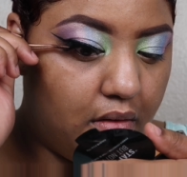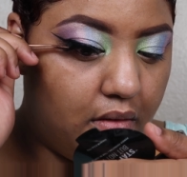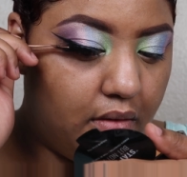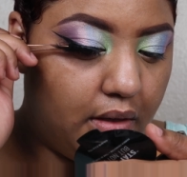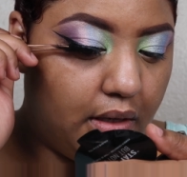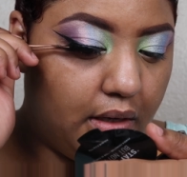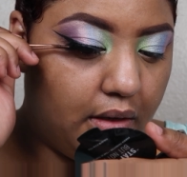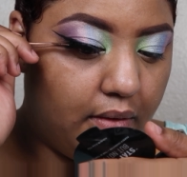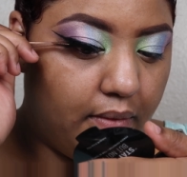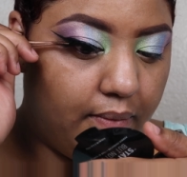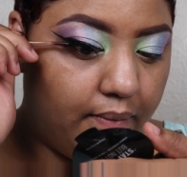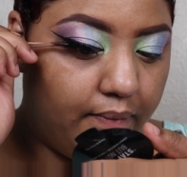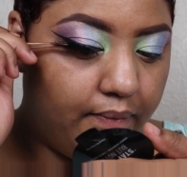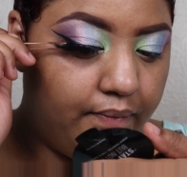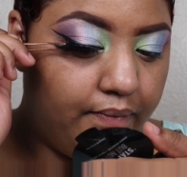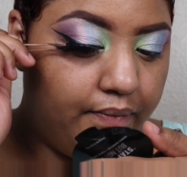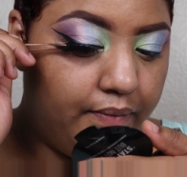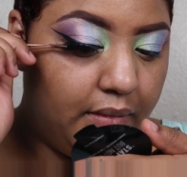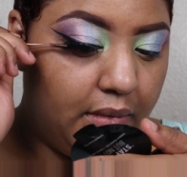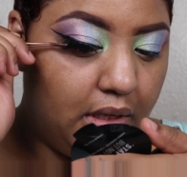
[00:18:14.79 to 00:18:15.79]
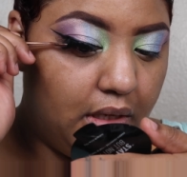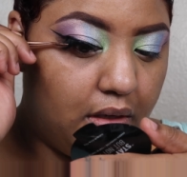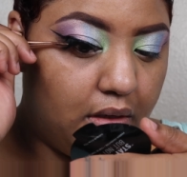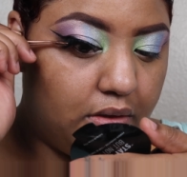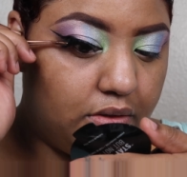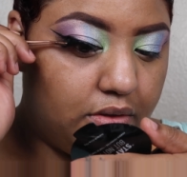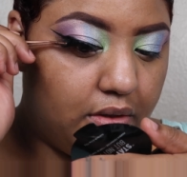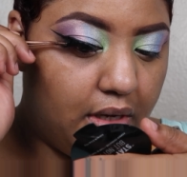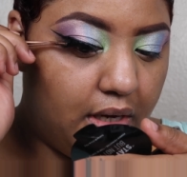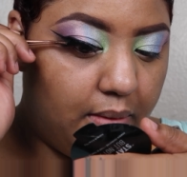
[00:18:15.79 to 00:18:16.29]
Yeah,
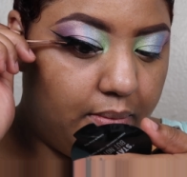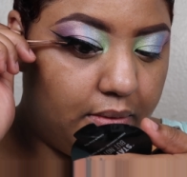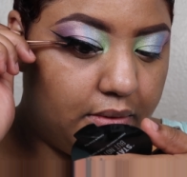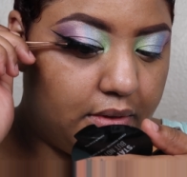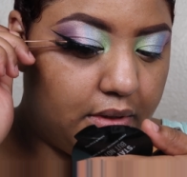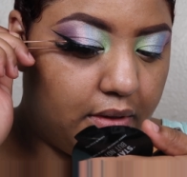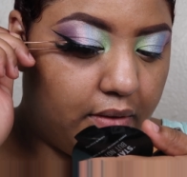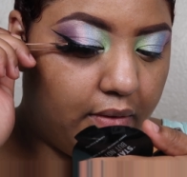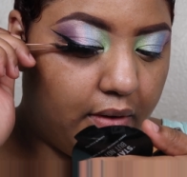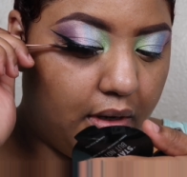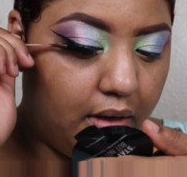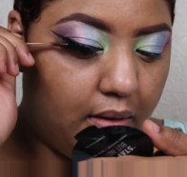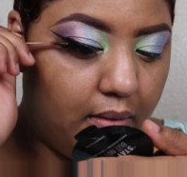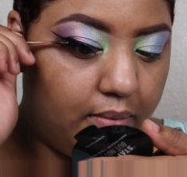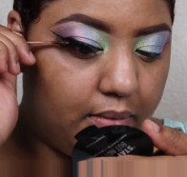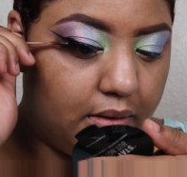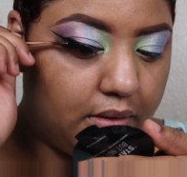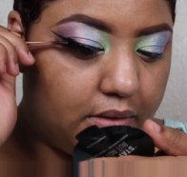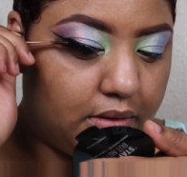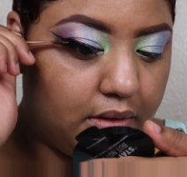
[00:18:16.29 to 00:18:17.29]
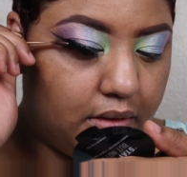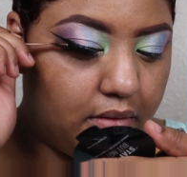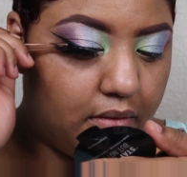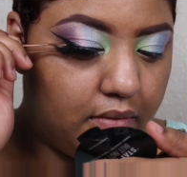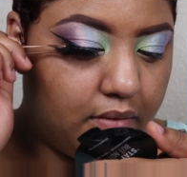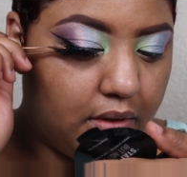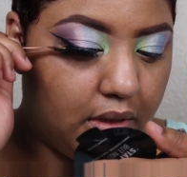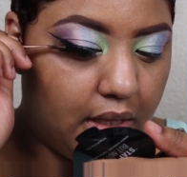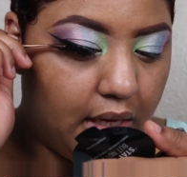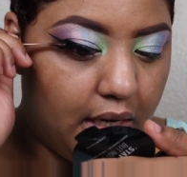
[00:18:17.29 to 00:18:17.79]
because you're able to grab the center
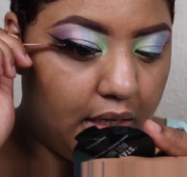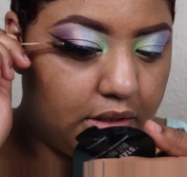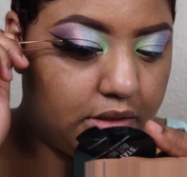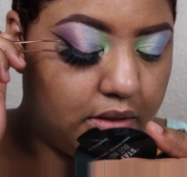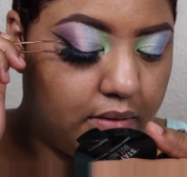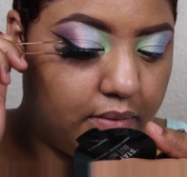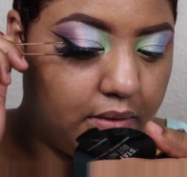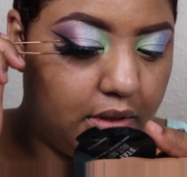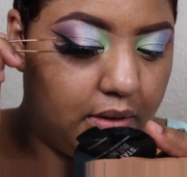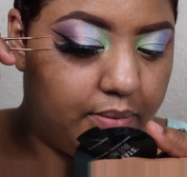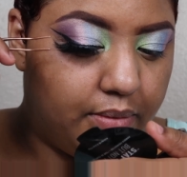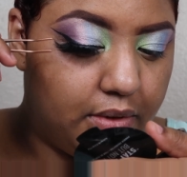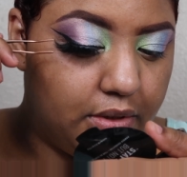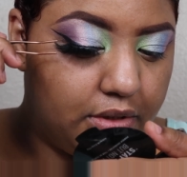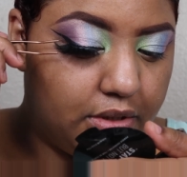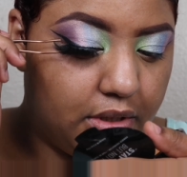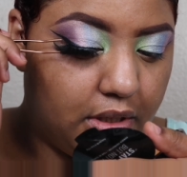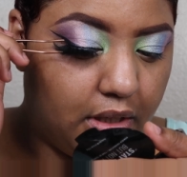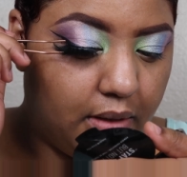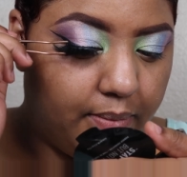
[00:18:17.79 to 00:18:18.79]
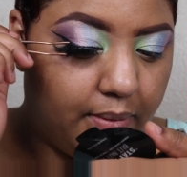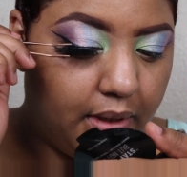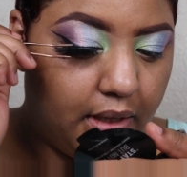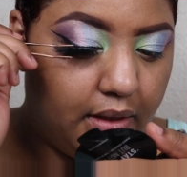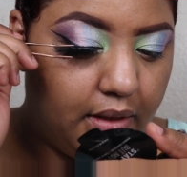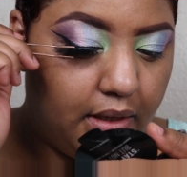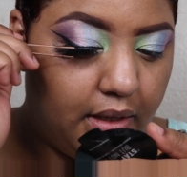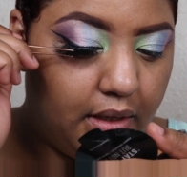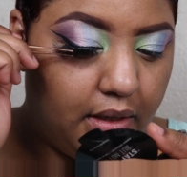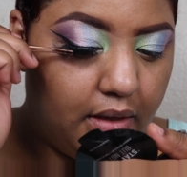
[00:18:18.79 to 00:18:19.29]
of the lash and really push it up
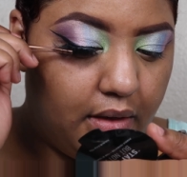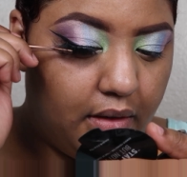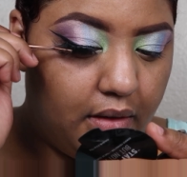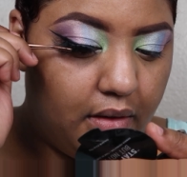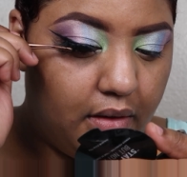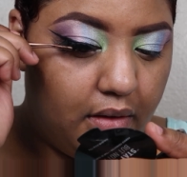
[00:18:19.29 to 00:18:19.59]
in there.